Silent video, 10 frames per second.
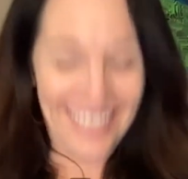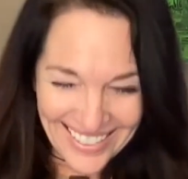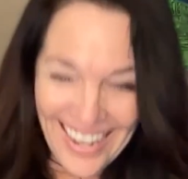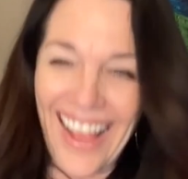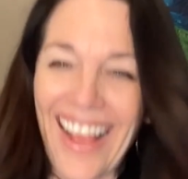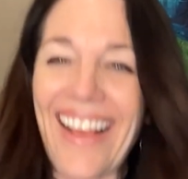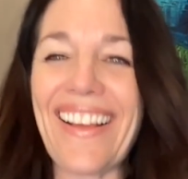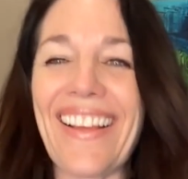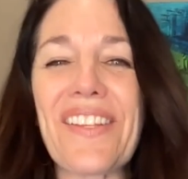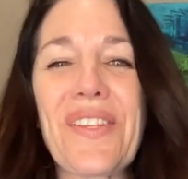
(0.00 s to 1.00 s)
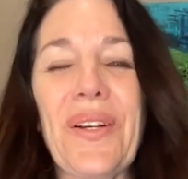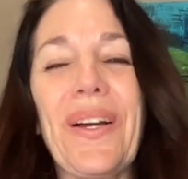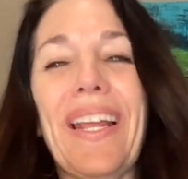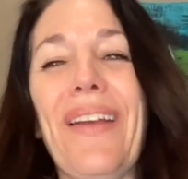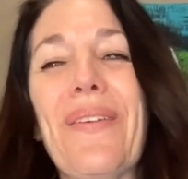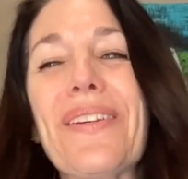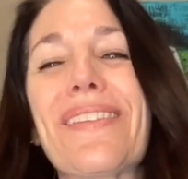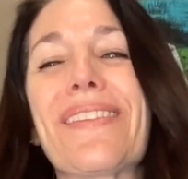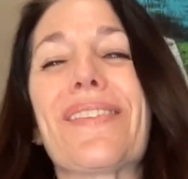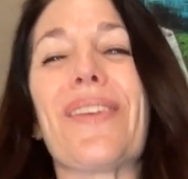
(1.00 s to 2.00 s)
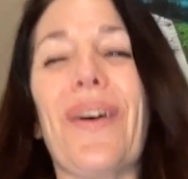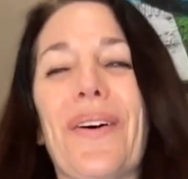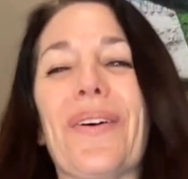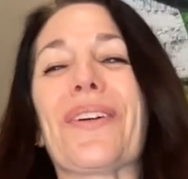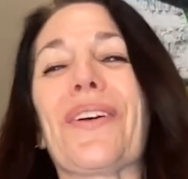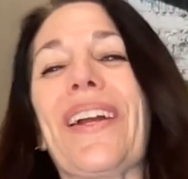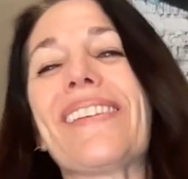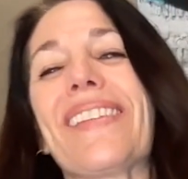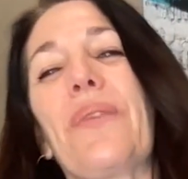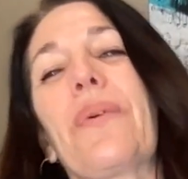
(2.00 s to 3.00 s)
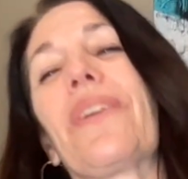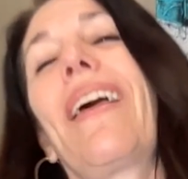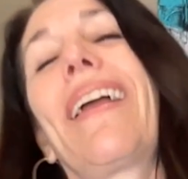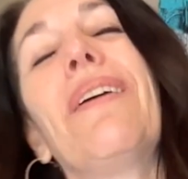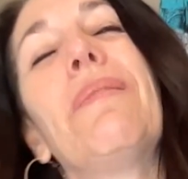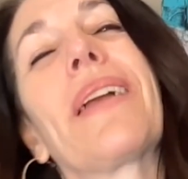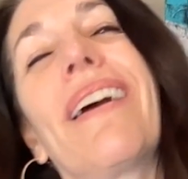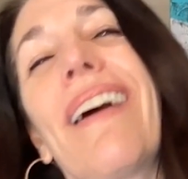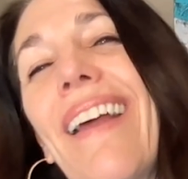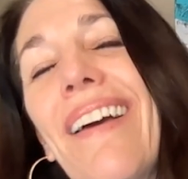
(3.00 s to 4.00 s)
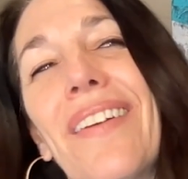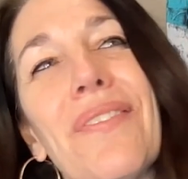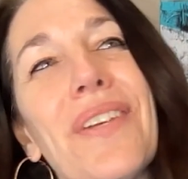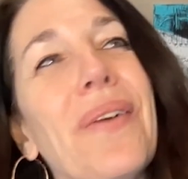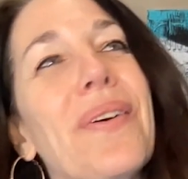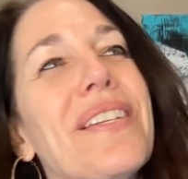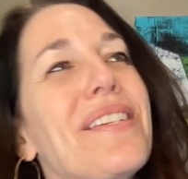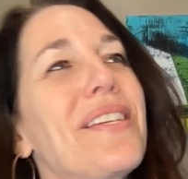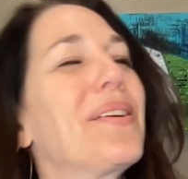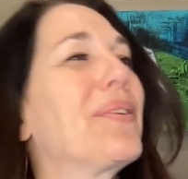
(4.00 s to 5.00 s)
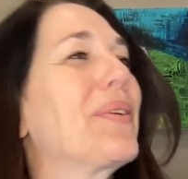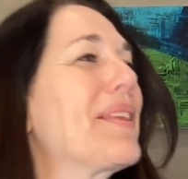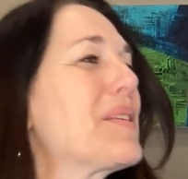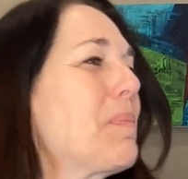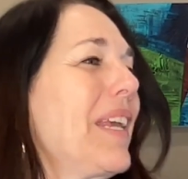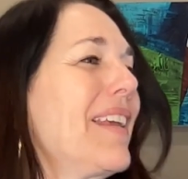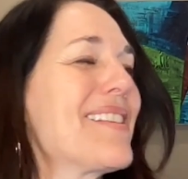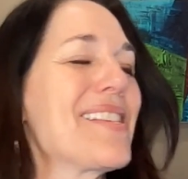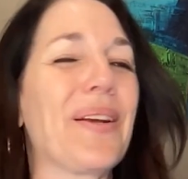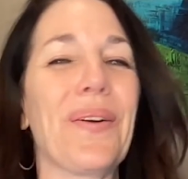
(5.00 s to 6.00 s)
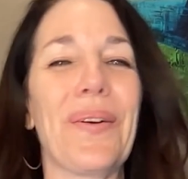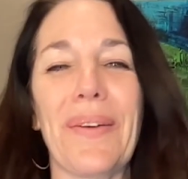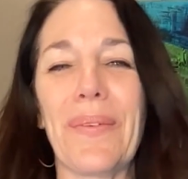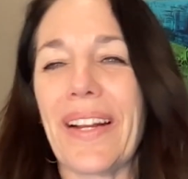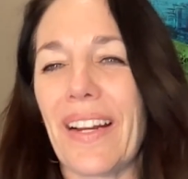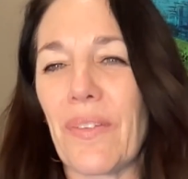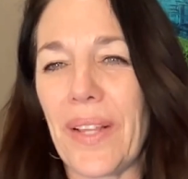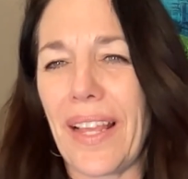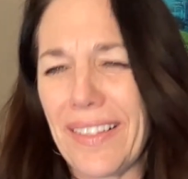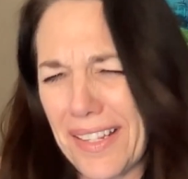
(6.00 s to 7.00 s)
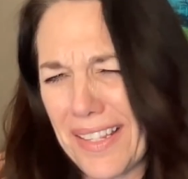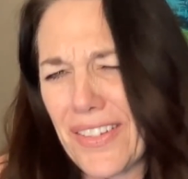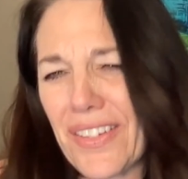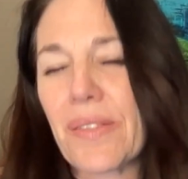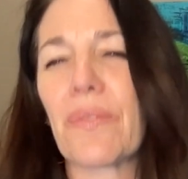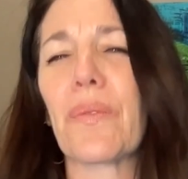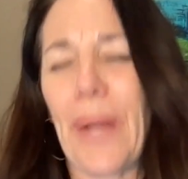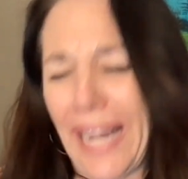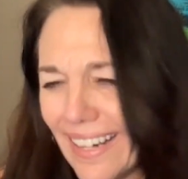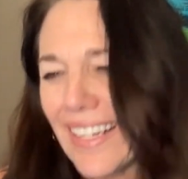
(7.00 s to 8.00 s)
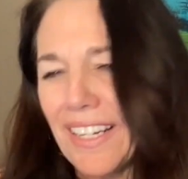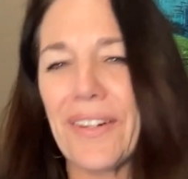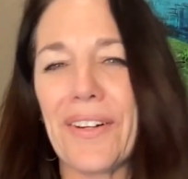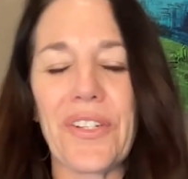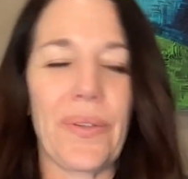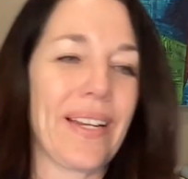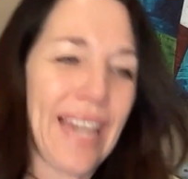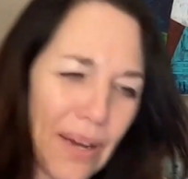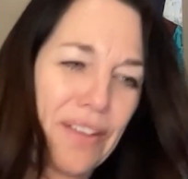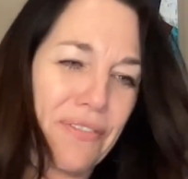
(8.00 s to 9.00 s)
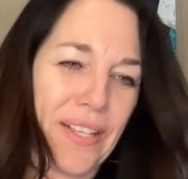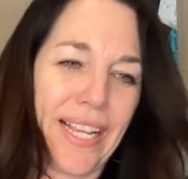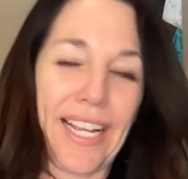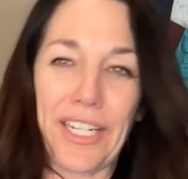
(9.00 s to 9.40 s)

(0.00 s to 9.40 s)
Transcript: Yeah, it was so crazy. We were like, "Oh my God, I don't even know what to do with this piece." So we kind of were like, "Let's just wait a year or two." And now I feel like I